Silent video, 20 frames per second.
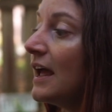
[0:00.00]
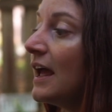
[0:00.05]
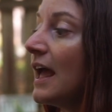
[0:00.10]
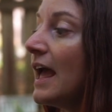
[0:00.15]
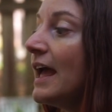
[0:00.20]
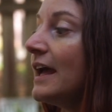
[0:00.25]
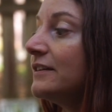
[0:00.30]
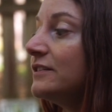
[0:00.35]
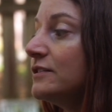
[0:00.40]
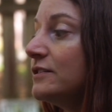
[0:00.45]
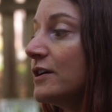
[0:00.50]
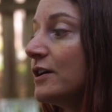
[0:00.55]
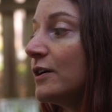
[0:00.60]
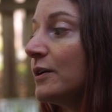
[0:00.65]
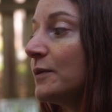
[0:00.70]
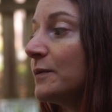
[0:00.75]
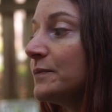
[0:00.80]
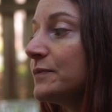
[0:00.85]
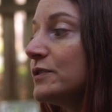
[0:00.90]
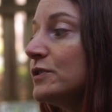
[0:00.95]
And
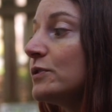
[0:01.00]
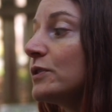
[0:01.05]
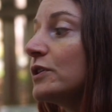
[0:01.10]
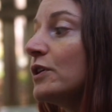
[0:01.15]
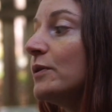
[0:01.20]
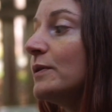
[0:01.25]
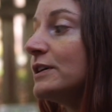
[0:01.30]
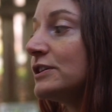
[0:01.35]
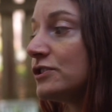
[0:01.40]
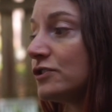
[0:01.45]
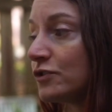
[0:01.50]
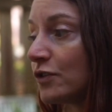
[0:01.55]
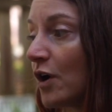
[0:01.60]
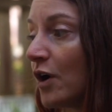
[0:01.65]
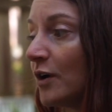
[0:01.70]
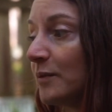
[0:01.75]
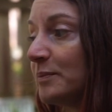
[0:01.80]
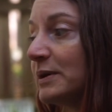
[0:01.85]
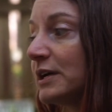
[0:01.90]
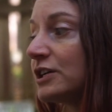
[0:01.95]
you can always draw
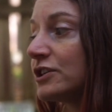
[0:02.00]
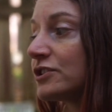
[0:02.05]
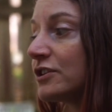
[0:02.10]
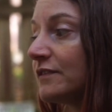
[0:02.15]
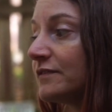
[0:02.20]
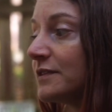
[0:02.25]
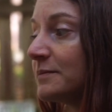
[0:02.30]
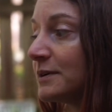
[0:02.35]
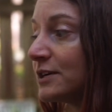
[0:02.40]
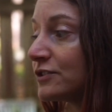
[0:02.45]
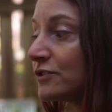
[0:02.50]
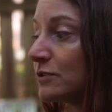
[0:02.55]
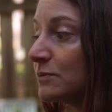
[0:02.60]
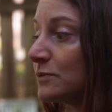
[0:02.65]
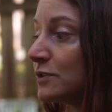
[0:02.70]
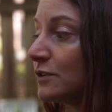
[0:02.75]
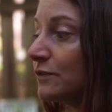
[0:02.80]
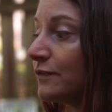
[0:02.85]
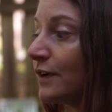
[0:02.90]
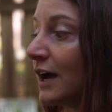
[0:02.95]
a picture of the
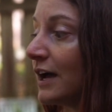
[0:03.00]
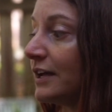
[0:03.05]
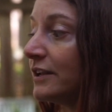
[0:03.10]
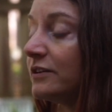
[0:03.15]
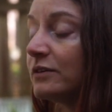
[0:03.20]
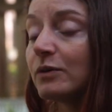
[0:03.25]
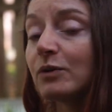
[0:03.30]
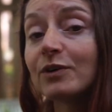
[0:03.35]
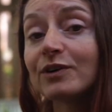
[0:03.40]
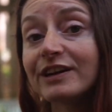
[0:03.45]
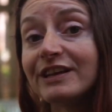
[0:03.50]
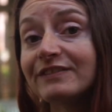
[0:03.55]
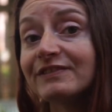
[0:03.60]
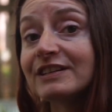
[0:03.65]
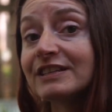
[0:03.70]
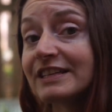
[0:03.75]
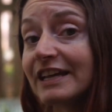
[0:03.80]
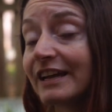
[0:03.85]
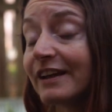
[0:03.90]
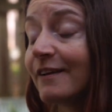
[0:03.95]
mushrooms you find, or even
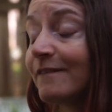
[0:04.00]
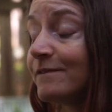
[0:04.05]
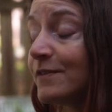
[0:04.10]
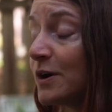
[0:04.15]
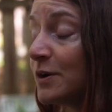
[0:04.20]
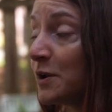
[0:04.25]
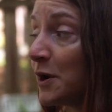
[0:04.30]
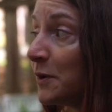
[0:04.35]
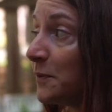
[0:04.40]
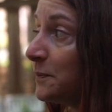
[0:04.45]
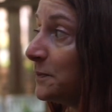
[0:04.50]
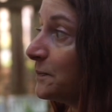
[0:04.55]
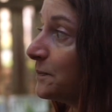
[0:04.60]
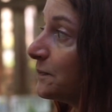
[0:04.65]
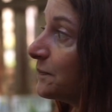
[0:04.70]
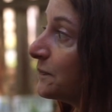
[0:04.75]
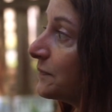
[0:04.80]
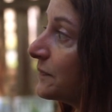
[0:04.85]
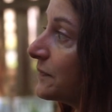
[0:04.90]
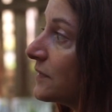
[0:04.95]
take a photo.
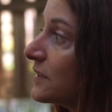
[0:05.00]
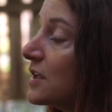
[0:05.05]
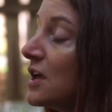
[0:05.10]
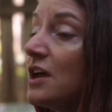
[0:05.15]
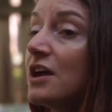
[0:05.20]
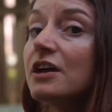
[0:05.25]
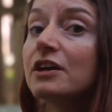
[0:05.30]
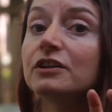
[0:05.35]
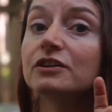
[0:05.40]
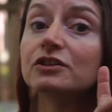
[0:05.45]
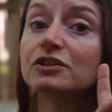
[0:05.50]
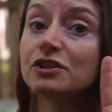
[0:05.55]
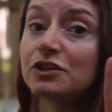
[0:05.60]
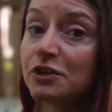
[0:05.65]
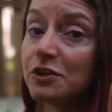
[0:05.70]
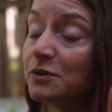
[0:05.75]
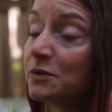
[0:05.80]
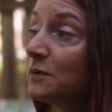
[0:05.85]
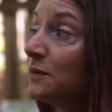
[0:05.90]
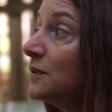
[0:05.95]

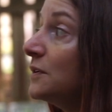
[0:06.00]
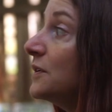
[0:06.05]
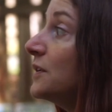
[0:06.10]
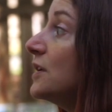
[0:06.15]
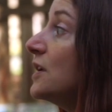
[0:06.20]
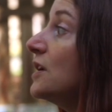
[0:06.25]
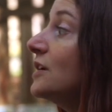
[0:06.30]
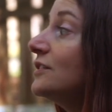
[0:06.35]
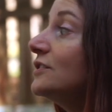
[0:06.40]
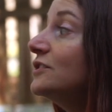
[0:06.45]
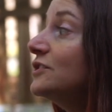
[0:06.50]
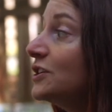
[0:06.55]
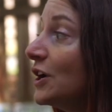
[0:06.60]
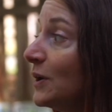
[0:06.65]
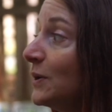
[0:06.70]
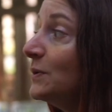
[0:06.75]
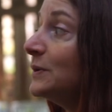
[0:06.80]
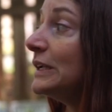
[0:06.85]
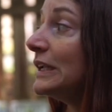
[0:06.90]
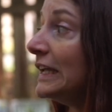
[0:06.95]
2.
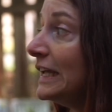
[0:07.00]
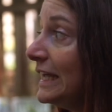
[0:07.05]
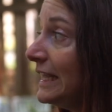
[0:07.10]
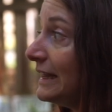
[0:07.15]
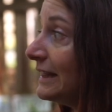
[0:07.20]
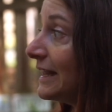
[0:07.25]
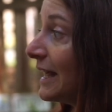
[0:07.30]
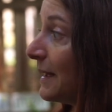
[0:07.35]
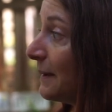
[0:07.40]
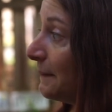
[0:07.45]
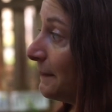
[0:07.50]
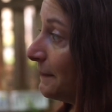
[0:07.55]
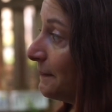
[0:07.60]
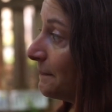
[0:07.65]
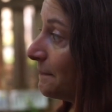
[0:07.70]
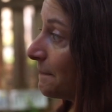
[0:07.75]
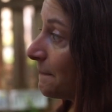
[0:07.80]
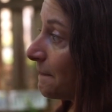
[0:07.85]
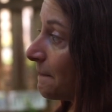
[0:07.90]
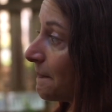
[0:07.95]
Don't eat them.
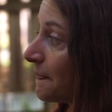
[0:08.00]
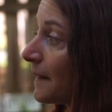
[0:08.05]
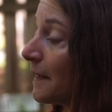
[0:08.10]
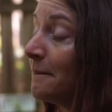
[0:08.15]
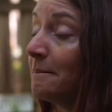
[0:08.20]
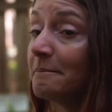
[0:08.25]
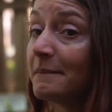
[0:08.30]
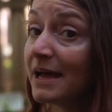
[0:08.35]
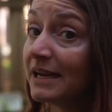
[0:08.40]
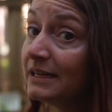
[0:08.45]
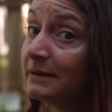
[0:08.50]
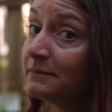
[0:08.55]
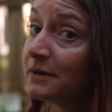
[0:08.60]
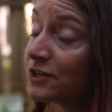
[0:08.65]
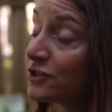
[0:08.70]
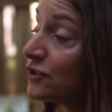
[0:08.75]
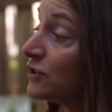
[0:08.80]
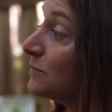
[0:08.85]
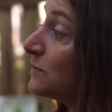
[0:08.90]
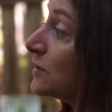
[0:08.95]
Many
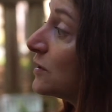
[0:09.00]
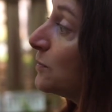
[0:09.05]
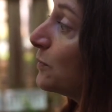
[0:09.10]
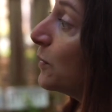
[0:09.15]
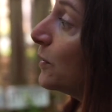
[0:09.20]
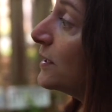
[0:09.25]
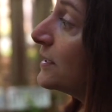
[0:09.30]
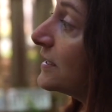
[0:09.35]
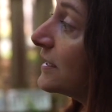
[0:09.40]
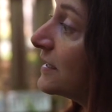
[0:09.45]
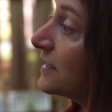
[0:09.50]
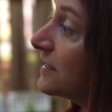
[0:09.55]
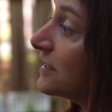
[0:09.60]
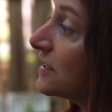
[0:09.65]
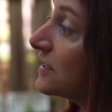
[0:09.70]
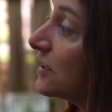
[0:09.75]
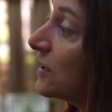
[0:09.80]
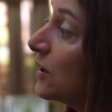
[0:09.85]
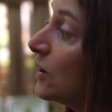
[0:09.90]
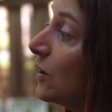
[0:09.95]
mushrooms are
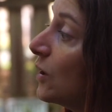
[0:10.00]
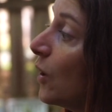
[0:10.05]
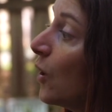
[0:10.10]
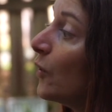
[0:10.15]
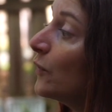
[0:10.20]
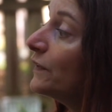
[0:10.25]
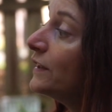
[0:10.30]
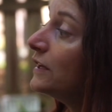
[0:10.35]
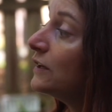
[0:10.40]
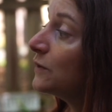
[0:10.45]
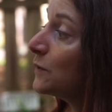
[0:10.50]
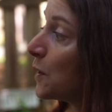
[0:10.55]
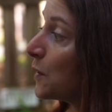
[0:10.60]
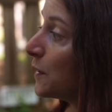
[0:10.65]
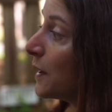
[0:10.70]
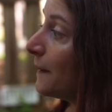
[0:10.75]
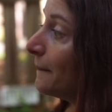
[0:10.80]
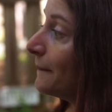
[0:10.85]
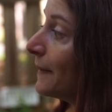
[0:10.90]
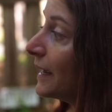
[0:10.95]
poisonous. Only
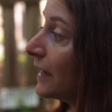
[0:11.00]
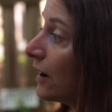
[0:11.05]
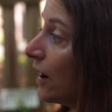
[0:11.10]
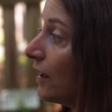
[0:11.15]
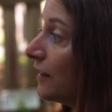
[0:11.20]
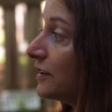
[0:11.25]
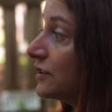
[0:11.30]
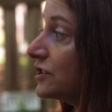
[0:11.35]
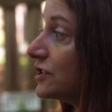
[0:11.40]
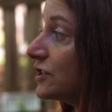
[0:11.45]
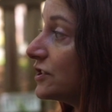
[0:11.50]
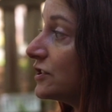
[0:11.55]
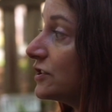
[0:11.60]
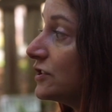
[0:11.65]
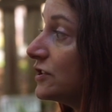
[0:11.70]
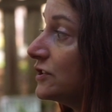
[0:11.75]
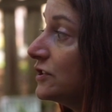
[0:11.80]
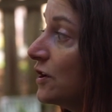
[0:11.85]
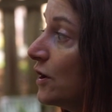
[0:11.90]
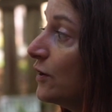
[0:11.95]
grown-up
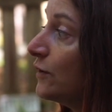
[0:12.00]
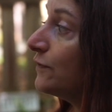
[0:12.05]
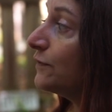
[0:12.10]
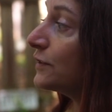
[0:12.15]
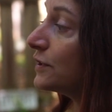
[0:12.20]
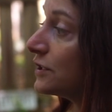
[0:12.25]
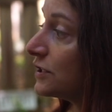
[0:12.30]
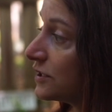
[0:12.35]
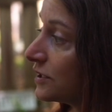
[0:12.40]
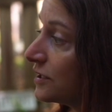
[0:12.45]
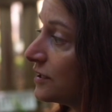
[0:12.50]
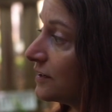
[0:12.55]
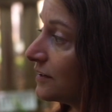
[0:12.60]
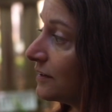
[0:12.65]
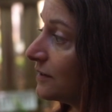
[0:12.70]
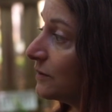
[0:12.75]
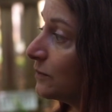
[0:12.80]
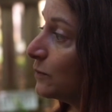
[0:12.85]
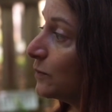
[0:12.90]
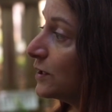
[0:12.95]
mycologists know for
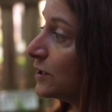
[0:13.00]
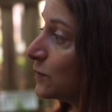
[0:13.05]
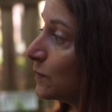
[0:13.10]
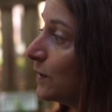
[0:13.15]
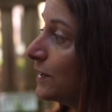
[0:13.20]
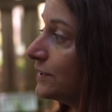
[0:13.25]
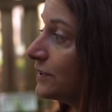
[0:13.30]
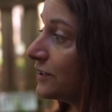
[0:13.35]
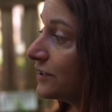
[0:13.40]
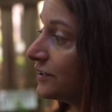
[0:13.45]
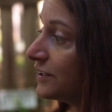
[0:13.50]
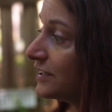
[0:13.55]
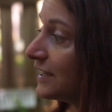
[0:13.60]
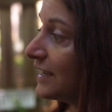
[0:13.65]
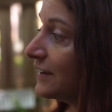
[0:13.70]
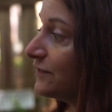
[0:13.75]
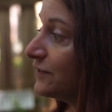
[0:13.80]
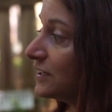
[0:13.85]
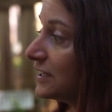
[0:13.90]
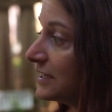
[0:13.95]
certain which ones are
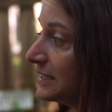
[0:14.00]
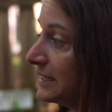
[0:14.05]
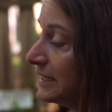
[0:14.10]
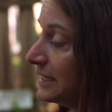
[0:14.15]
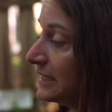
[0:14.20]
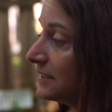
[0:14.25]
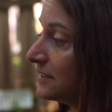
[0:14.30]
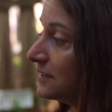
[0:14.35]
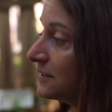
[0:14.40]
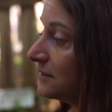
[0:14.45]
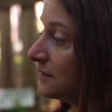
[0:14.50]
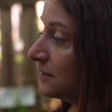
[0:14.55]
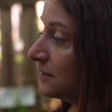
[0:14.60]
safe to eat.